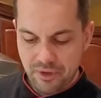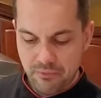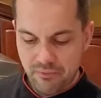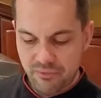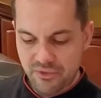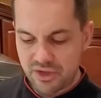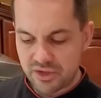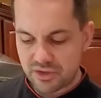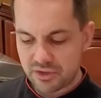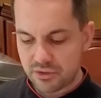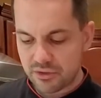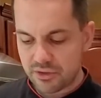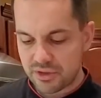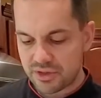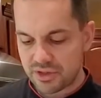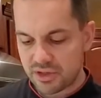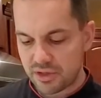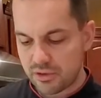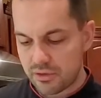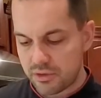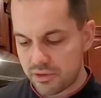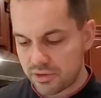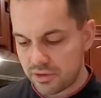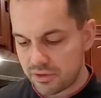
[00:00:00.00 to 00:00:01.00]
these cookies are
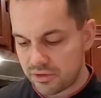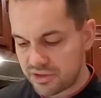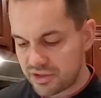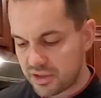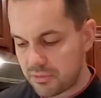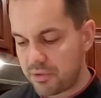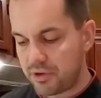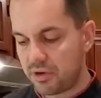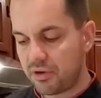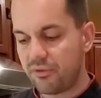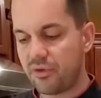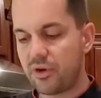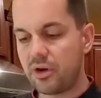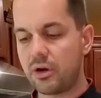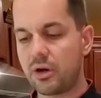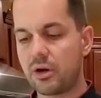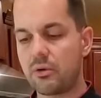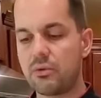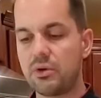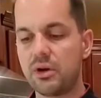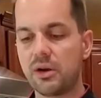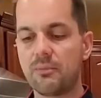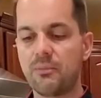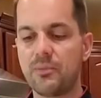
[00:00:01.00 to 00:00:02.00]
going to disappear very
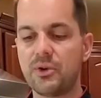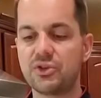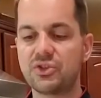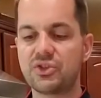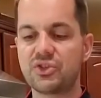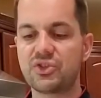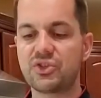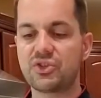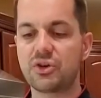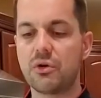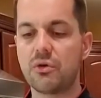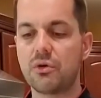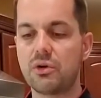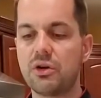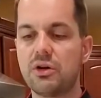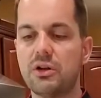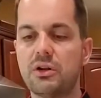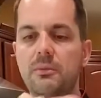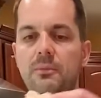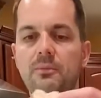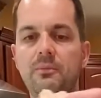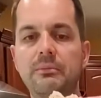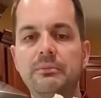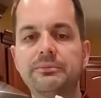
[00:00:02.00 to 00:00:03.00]
quick. They're so
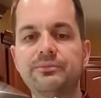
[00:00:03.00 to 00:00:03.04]
good.